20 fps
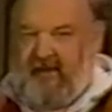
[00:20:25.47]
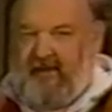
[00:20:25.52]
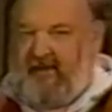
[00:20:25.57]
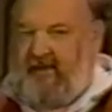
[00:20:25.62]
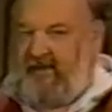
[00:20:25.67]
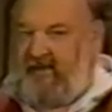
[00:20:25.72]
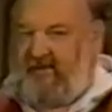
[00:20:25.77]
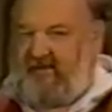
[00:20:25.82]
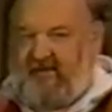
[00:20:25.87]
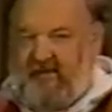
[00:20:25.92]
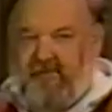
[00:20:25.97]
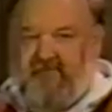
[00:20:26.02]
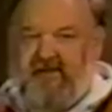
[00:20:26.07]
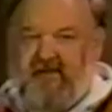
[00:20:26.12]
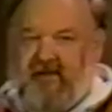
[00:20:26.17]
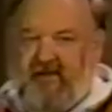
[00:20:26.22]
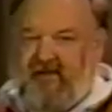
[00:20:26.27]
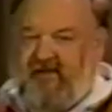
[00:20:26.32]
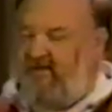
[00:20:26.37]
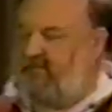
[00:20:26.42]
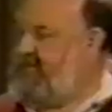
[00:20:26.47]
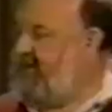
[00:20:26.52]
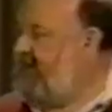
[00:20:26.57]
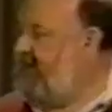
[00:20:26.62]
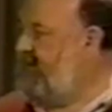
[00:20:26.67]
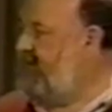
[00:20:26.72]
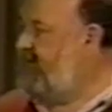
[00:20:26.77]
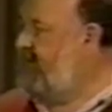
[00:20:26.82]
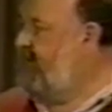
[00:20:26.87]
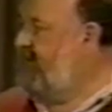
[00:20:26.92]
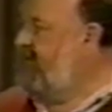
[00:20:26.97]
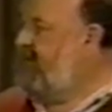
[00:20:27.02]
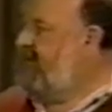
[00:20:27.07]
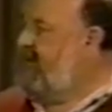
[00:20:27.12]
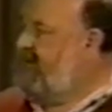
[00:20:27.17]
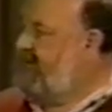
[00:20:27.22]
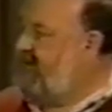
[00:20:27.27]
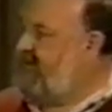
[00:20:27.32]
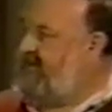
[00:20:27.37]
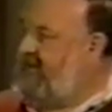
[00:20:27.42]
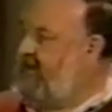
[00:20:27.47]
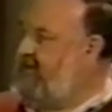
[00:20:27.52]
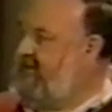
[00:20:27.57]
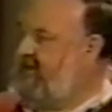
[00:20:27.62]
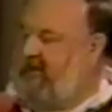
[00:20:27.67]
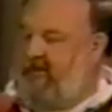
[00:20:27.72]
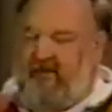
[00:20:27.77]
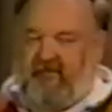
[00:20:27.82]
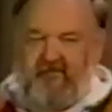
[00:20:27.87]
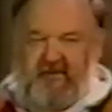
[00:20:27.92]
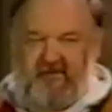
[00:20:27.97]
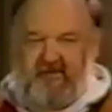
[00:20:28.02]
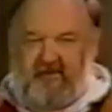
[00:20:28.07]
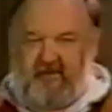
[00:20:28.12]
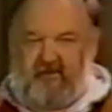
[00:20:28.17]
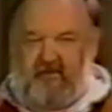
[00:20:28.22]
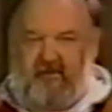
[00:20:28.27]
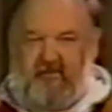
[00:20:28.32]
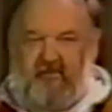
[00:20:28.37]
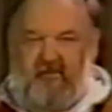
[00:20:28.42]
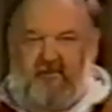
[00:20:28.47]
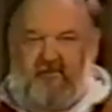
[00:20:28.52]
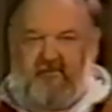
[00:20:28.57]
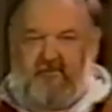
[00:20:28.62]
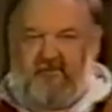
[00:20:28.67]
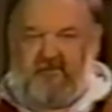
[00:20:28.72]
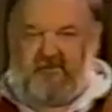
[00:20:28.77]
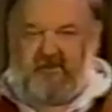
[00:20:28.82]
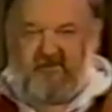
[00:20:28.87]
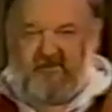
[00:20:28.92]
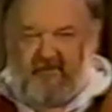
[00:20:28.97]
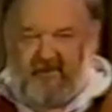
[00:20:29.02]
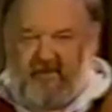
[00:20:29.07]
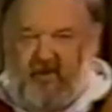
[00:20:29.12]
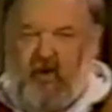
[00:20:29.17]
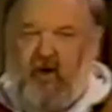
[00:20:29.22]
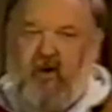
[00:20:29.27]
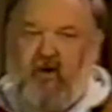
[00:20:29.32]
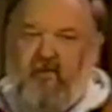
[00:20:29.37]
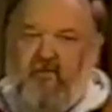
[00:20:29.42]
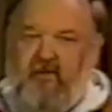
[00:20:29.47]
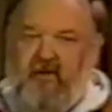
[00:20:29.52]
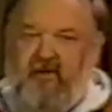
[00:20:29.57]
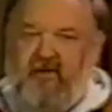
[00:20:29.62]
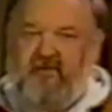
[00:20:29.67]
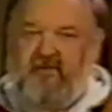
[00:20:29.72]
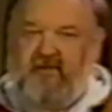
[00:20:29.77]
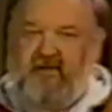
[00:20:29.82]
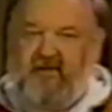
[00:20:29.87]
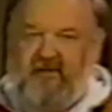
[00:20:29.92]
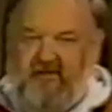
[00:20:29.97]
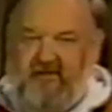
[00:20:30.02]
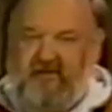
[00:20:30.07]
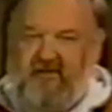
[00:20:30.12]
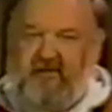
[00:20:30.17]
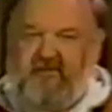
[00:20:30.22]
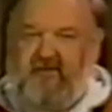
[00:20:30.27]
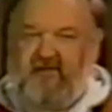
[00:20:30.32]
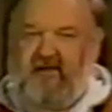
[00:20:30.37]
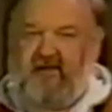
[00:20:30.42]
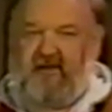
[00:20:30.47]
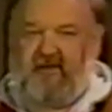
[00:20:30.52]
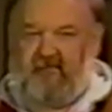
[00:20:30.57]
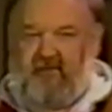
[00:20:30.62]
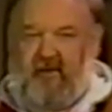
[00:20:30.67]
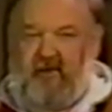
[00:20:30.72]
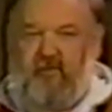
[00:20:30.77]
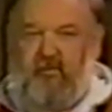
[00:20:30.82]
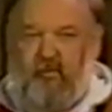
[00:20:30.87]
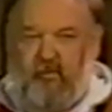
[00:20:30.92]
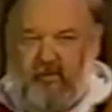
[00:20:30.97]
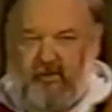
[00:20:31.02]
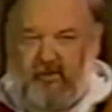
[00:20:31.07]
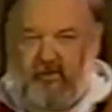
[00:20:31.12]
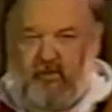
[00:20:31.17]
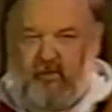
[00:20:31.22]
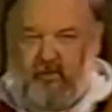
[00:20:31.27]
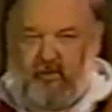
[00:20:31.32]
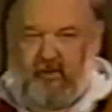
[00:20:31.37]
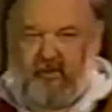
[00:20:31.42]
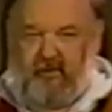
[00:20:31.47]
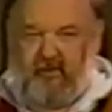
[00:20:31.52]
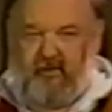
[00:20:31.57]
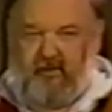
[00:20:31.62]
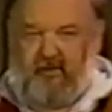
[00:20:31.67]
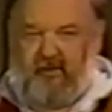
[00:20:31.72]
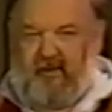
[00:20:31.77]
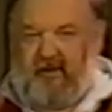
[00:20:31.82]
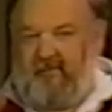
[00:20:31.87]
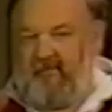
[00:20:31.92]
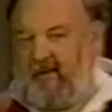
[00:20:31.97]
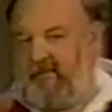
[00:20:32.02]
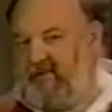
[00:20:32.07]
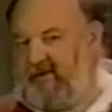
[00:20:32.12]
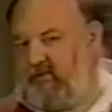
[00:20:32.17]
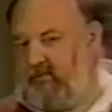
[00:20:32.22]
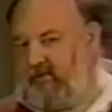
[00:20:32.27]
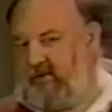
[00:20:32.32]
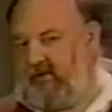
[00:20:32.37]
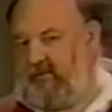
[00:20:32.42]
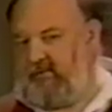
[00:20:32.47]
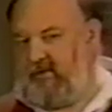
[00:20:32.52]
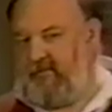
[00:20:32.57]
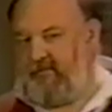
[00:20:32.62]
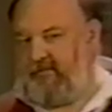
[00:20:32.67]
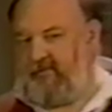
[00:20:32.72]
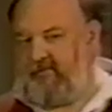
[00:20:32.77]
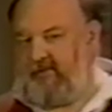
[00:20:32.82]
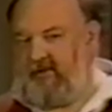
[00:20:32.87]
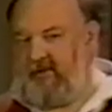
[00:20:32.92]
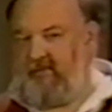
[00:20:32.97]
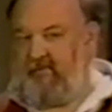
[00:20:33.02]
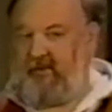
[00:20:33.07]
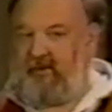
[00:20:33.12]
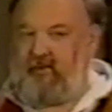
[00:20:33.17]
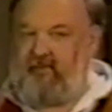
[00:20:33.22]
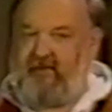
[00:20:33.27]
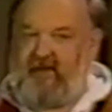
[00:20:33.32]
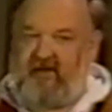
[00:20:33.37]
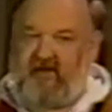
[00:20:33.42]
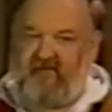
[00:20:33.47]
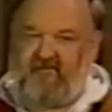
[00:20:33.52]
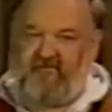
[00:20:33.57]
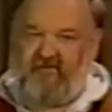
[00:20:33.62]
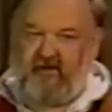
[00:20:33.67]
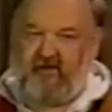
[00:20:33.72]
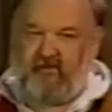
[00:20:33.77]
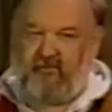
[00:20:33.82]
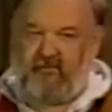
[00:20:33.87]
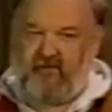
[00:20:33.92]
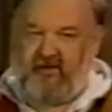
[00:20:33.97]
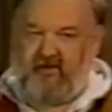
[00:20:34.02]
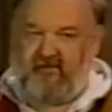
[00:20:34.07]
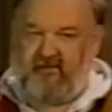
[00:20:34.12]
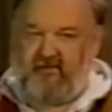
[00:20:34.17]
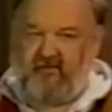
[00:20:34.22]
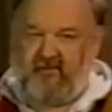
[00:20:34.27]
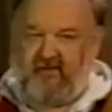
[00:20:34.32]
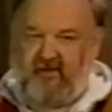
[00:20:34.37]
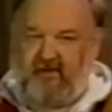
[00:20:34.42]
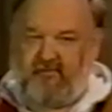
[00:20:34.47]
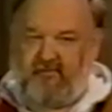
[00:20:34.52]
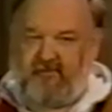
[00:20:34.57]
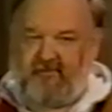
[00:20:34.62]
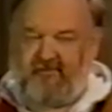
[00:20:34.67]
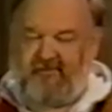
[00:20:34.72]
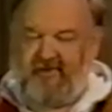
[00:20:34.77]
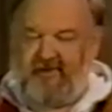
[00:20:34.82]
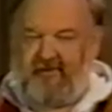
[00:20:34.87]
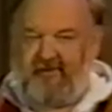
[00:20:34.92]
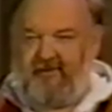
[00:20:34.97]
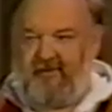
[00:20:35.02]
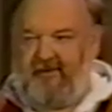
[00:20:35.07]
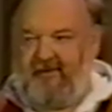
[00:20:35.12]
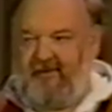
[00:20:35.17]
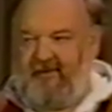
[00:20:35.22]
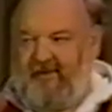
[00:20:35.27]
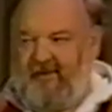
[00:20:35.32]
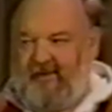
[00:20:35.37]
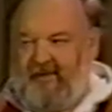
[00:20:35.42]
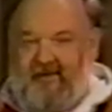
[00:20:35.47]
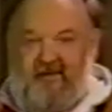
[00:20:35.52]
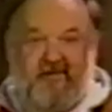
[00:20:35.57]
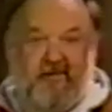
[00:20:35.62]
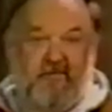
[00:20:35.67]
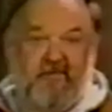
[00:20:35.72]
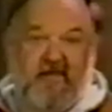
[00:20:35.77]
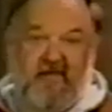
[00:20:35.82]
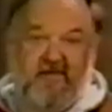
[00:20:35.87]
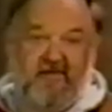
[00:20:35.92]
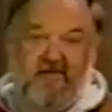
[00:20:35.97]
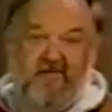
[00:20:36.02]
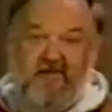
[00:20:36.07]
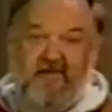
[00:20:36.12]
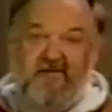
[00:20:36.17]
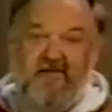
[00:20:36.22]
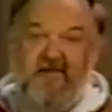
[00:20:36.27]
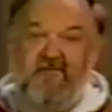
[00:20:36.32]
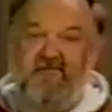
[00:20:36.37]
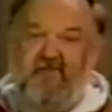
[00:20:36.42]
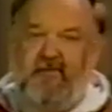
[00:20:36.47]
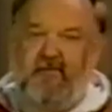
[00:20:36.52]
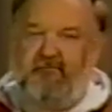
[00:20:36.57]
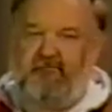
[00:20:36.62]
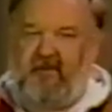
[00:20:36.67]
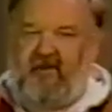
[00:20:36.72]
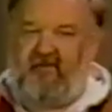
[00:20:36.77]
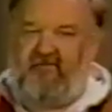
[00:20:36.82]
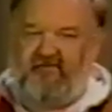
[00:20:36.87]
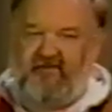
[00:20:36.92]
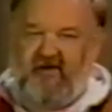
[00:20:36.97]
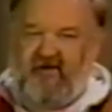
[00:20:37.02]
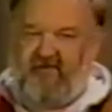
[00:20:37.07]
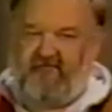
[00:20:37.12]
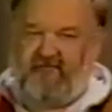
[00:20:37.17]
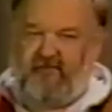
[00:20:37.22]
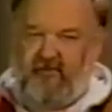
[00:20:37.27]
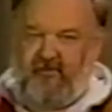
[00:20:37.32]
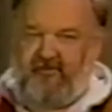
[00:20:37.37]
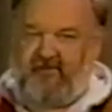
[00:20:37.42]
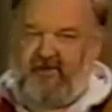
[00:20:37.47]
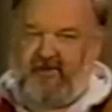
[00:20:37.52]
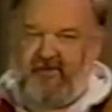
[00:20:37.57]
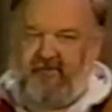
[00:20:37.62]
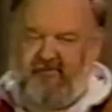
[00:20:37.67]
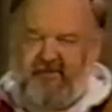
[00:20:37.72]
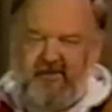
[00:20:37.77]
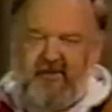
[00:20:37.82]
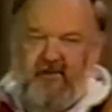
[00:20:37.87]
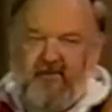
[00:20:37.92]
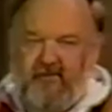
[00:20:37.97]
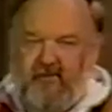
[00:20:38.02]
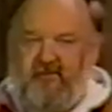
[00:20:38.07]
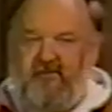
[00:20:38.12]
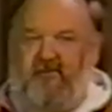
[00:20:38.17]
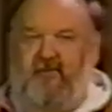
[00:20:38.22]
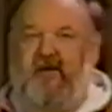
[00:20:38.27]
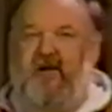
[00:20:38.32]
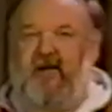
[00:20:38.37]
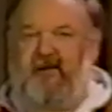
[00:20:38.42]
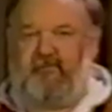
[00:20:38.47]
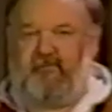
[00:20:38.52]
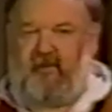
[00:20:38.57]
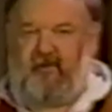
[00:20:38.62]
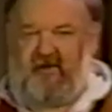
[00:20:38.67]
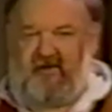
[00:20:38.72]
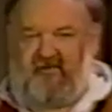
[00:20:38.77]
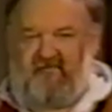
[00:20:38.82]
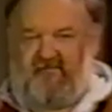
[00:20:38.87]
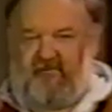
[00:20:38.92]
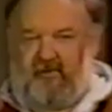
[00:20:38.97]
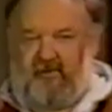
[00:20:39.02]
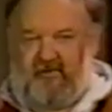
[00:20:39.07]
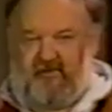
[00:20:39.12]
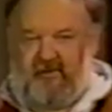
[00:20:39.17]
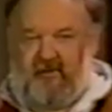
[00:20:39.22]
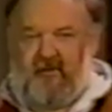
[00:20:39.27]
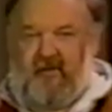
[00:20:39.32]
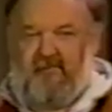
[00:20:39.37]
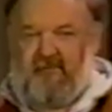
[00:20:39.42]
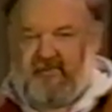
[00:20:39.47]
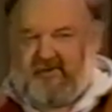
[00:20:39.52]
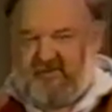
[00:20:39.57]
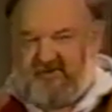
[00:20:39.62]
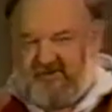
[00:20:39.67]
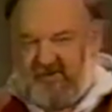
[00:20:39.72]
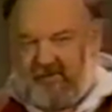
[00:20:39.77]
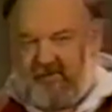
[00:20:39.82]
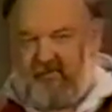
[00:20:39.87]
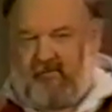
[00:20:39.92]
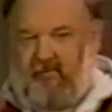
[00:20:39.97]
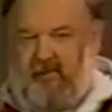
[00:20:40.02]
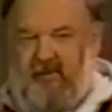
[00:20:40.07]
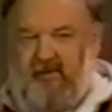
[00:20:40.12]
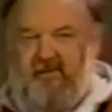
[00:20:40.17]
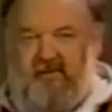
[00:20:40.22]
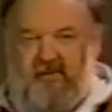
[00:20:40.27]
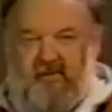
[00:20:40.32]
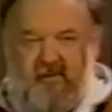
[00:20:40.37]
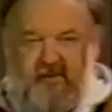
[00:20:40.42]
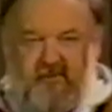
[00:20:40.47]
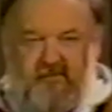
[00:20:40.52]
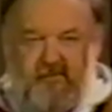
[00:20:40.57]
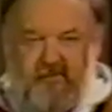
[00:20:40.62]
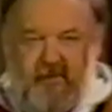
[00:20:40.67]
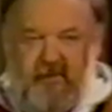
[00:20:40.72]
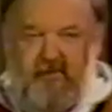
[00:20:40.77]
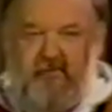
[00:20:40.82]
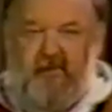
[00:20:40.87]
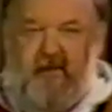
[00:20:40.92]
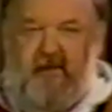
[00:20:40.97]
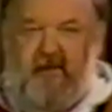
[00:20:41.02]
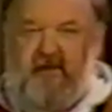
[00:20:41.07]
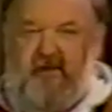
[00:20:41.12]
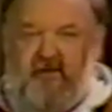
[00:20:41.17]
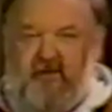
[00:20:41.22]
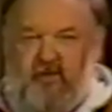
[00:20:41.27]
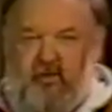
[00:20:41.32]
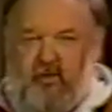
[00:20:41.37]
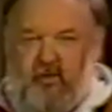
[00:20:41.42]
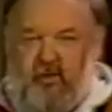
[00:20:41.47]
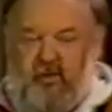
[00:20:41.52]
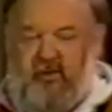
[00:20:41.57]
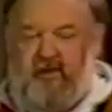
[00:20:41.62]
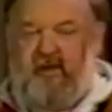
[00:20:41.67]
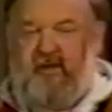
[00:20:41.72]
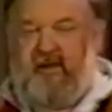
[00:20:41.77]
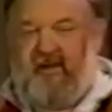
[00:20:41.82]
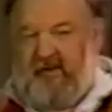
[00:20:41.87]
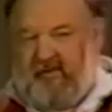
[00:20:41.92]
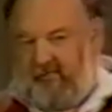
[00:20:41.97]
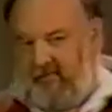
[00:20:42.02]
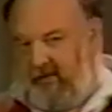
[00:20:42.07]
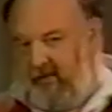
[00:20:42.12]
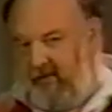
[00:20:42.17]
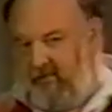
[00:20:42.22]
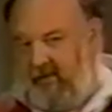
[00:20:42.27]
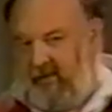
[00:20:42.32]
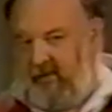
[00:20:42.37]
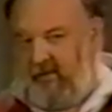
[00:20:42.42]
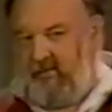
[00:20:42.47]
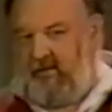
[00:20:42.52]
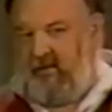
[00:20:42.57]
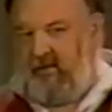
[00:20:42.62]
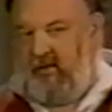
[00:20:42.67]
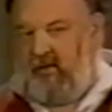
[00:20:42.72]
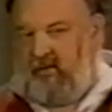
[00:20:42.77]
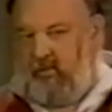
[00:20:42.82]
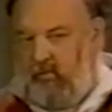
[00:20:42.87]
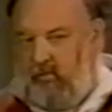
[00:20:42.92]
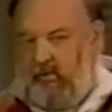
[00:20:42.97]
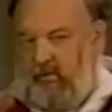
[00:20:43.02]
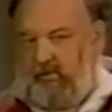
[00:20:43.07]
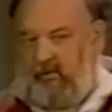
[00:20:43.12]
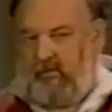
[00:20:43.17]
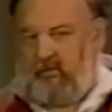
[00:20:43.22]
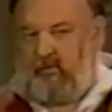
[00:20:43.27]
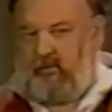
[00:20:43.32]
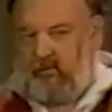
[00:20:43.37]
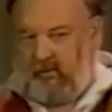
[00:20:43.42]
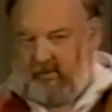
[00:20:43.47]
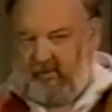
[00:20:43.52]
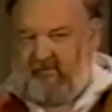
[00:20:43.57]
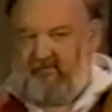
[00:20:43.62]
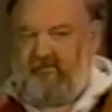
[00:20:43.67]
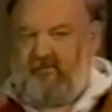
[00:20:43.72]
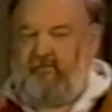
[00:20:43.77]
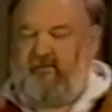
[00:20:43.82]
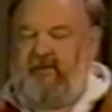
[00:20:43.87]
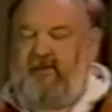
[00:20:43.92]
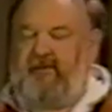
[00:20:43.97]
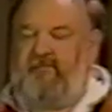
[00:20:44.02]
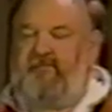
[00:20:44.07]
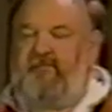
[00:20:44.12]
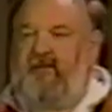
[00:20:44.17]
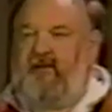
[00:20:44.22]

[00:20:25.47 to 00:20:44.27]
And at subsonic speeds, this aerodynamic center just about always exists at around quarter chord. It might be 23%, it might go back as far as 26%. And in some cases, it's even above the airfoil section. But those are oddball airfoils. But the general ones, it's right around on the chord, and it's right around quarter chord of the wing.